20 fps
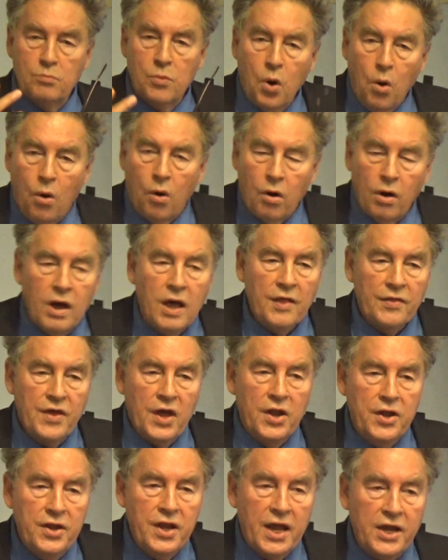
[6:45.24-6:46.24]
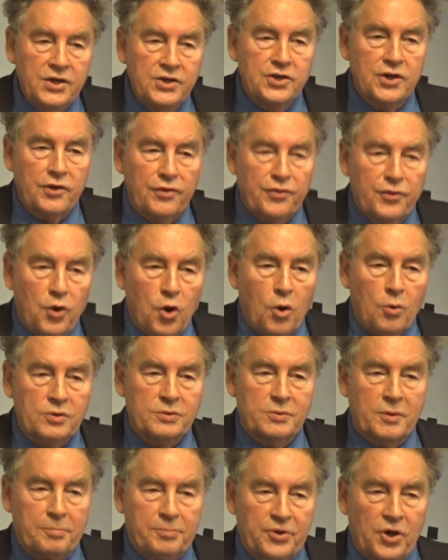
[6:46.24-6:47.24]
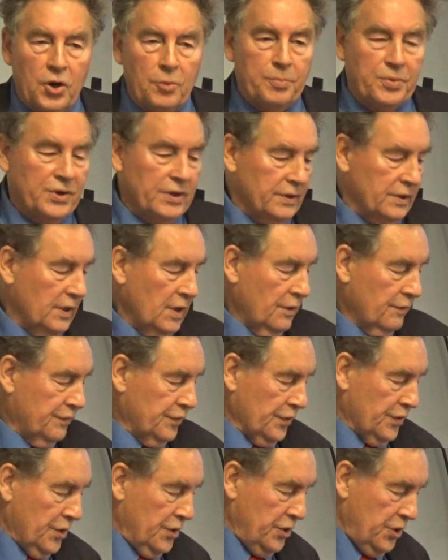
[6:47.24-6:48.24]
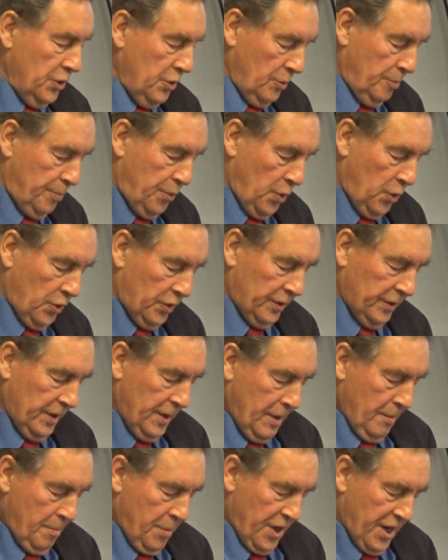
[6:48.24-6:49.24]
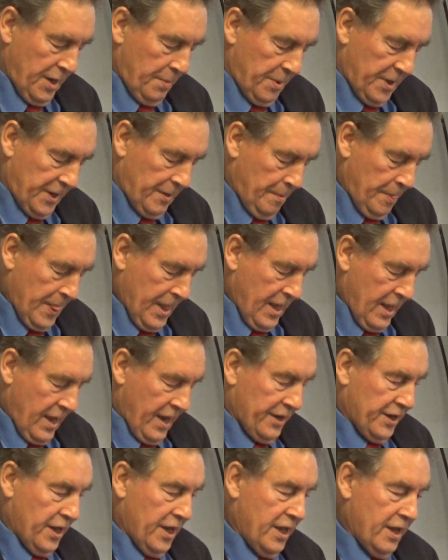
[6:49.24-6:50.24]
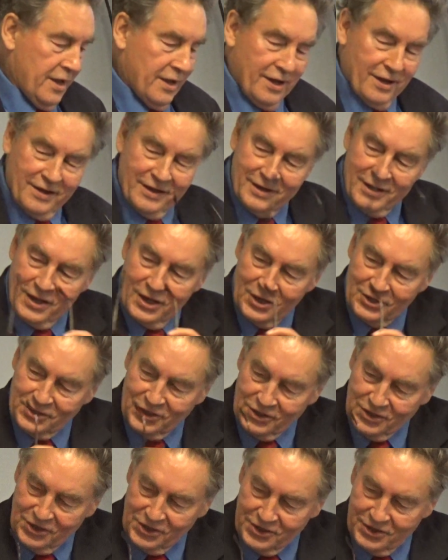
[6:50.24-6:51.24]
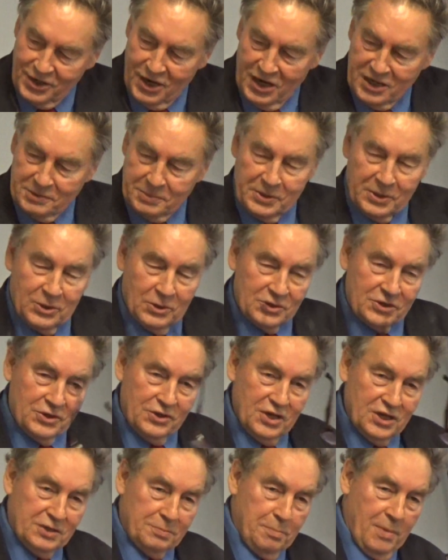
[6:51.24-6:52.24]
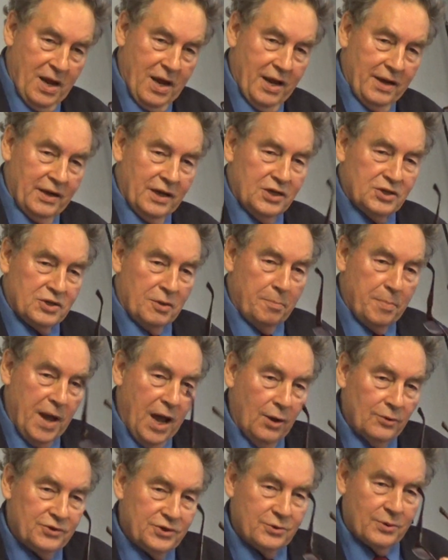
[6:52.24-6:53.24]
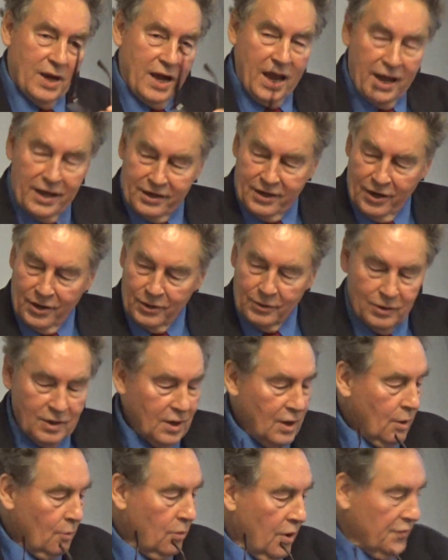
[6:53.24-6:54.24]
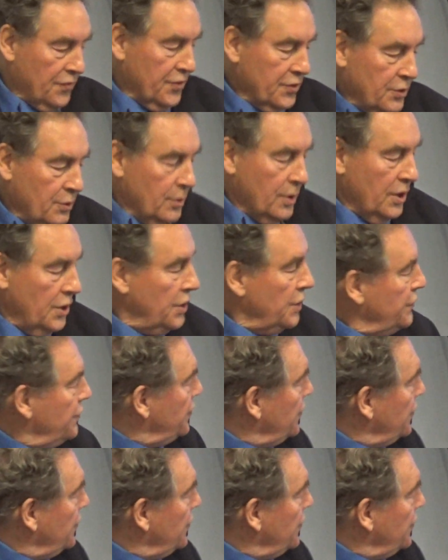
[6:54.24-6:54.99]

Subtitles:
more than nature thought was appropriate for the newborn baby. And here this is nice because this man is about to echo what you heard